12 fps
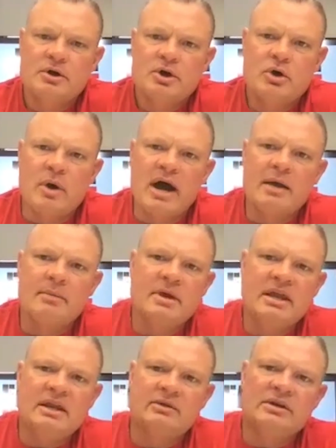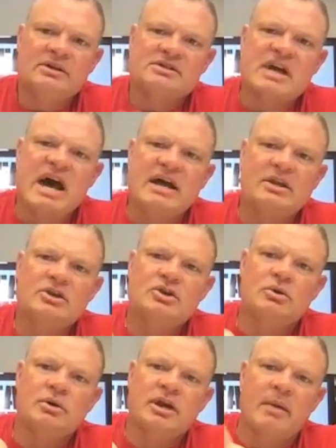who I immediately decided you
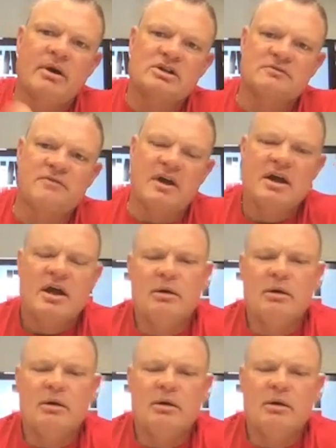don't care about your family.